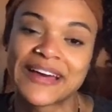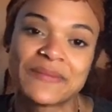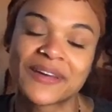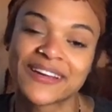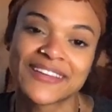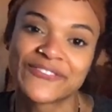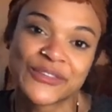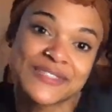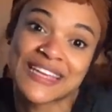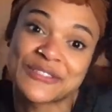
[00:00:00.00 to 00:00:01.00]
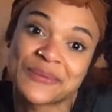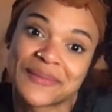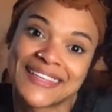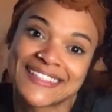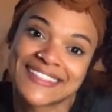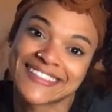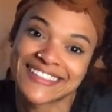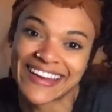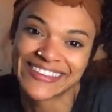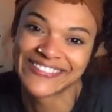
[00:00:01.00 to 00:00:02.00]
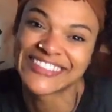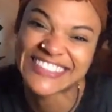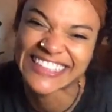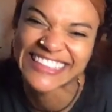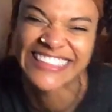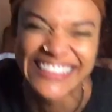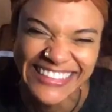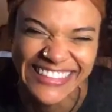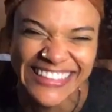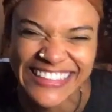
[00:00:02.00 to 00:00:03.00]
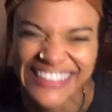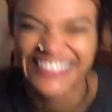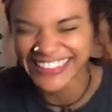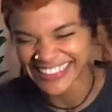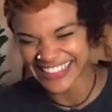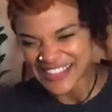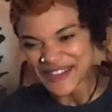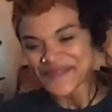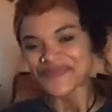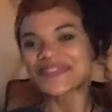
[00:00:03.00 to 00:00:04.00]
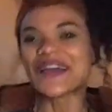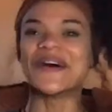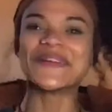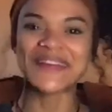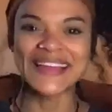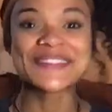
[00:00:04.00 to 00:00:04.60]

American foods I do miss. So, we'll see. All right, so